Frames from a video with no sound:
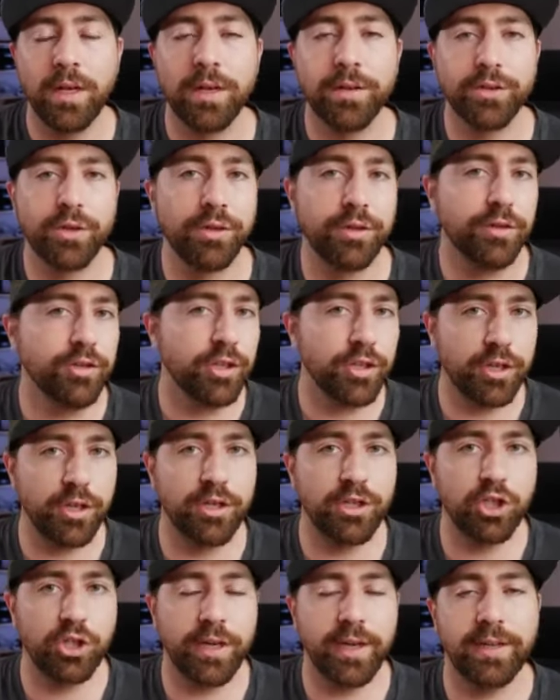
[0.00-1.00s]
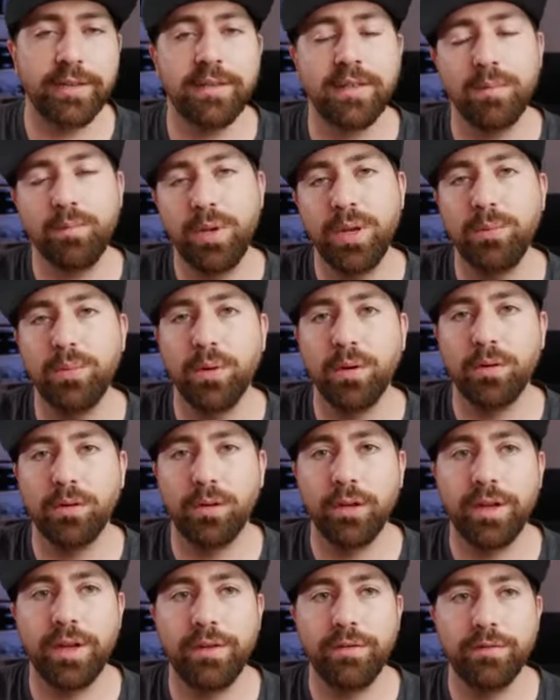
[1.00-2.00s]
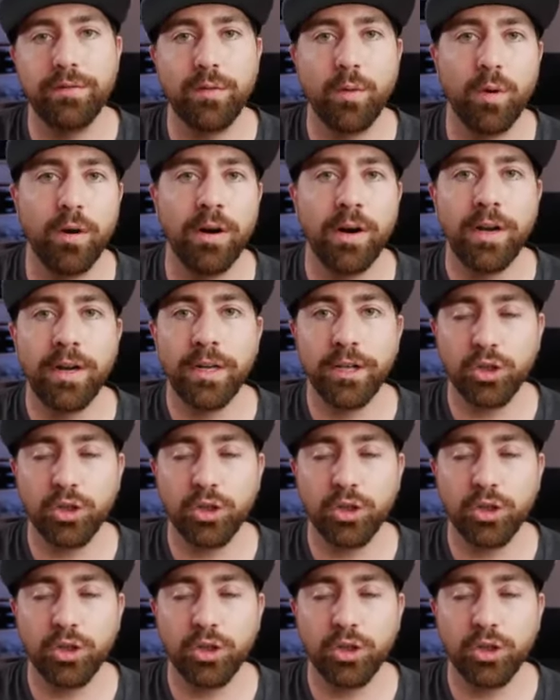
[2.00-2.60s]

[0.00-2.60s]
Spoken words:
So there's a good chance that people are looking for